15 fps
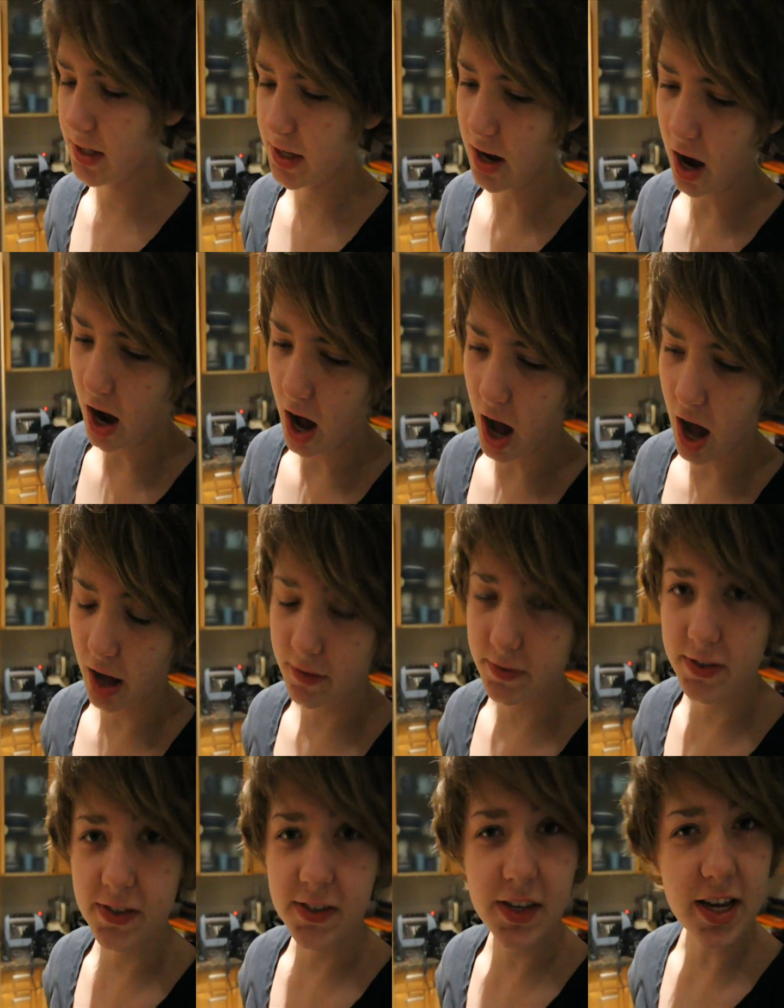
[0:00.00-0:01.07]
See,
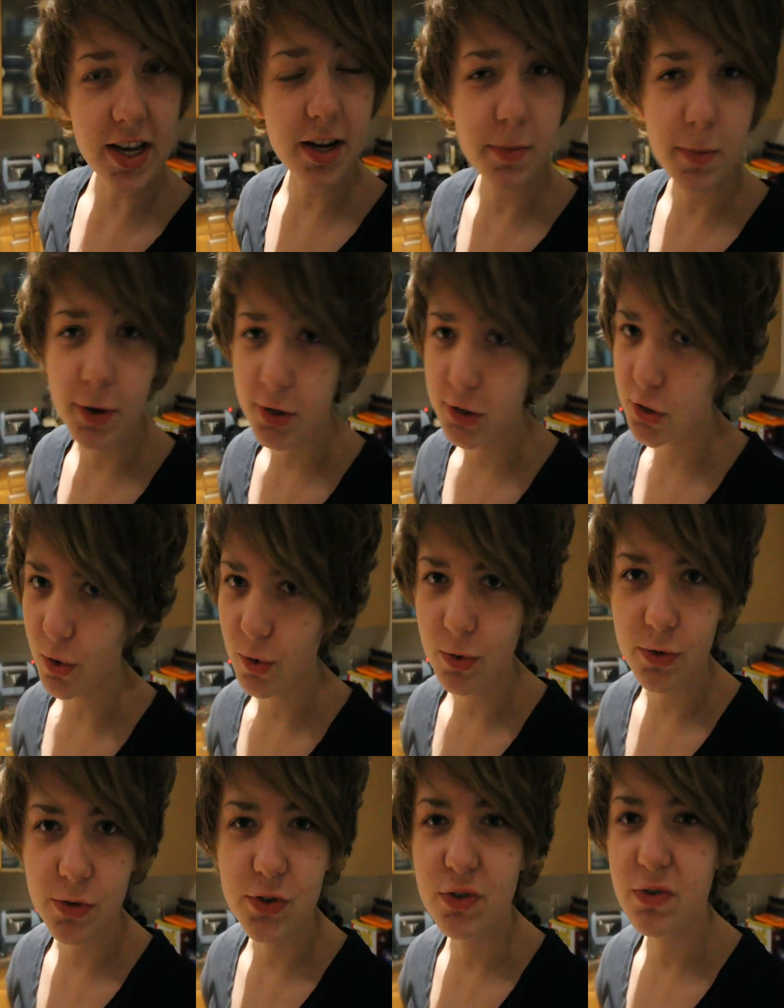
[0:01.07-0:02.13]
I've seen a
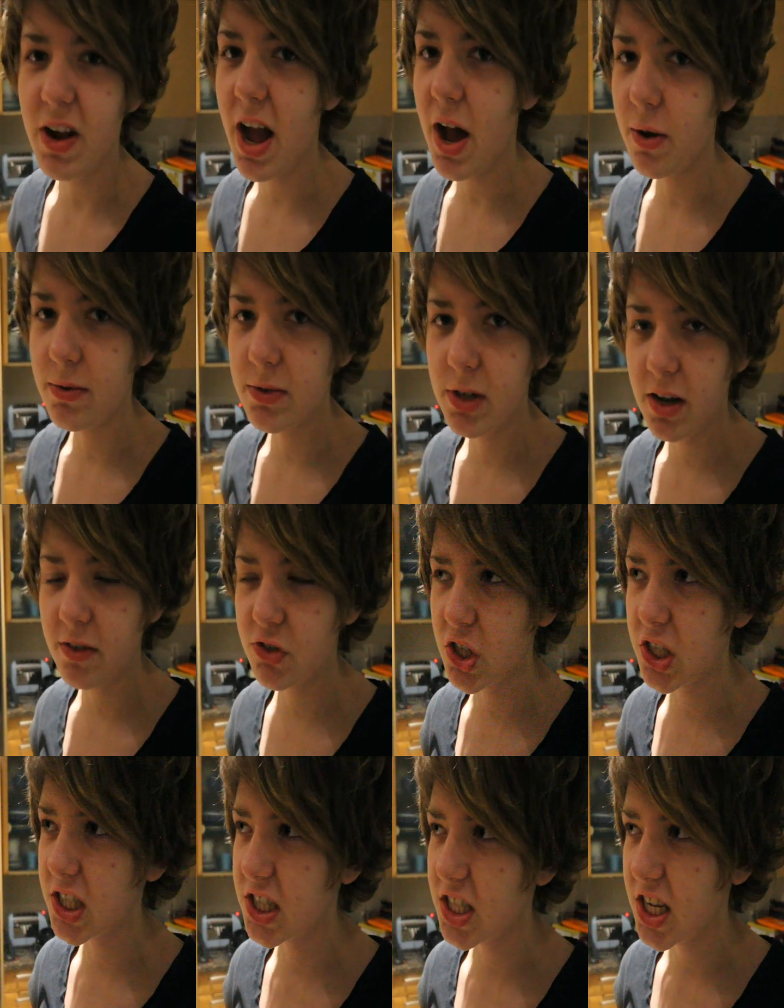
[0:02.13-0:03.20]
McDonald's around. I've
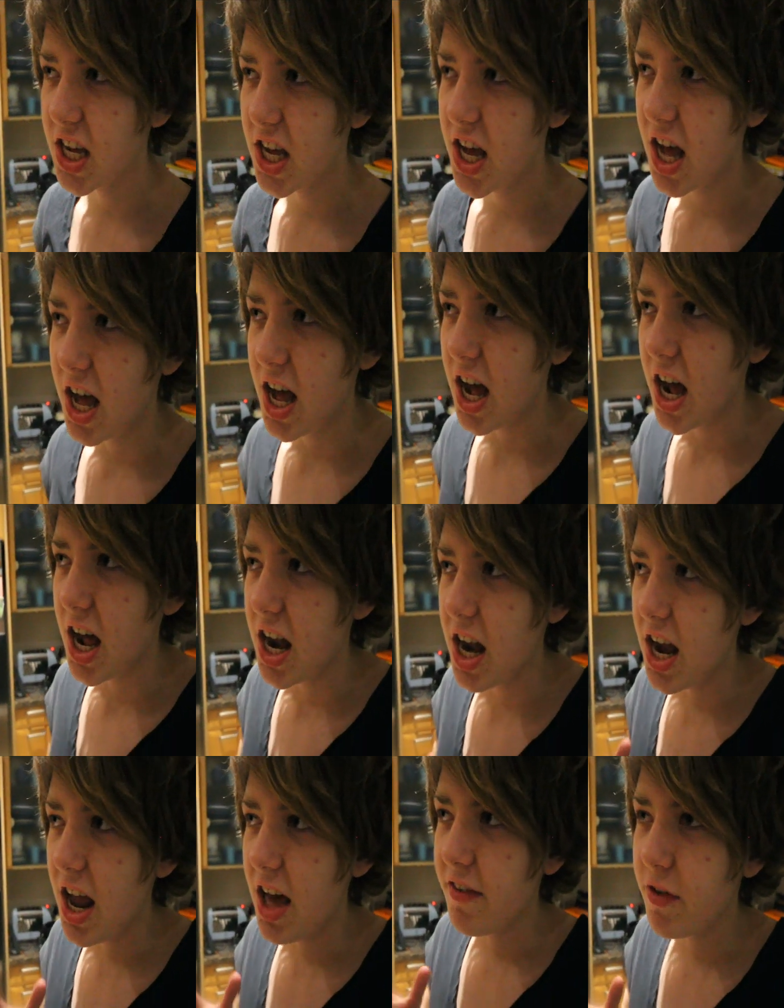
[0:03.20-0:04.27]
just
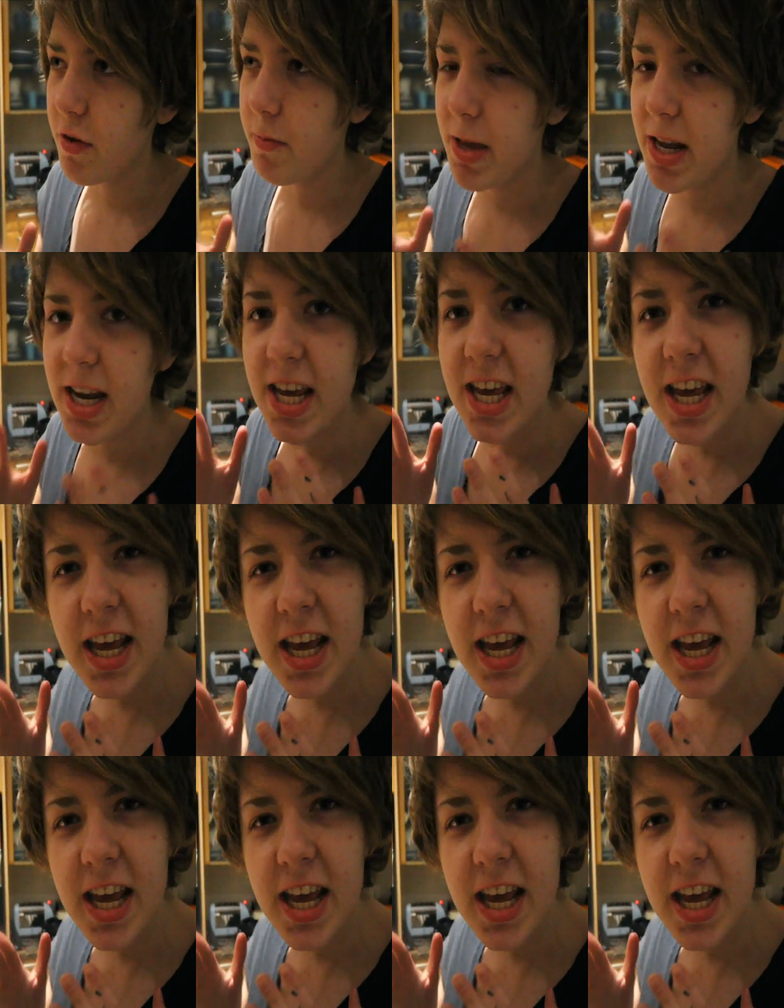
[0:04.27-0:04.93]
never been